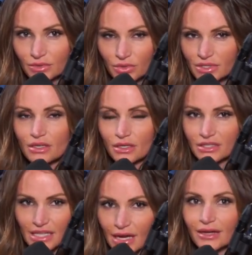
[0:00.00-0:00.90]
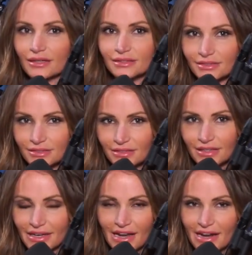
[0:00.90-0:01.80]
And
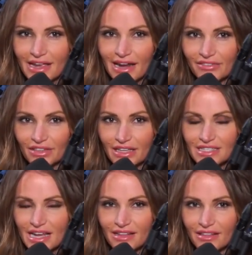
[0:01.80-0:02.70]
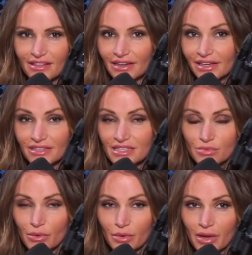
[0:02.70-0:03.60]
I can't even say anything. Then I get at this point where I'm